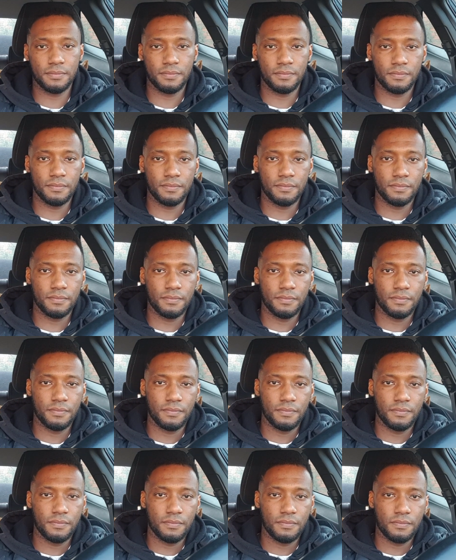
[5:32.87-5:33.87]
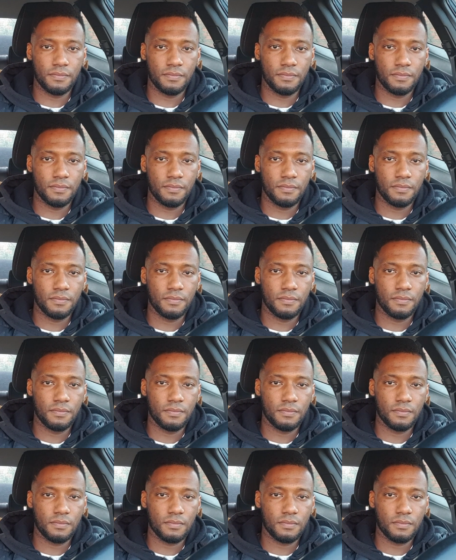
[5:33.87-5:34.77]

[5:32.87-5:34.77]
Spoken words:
(no one is talking)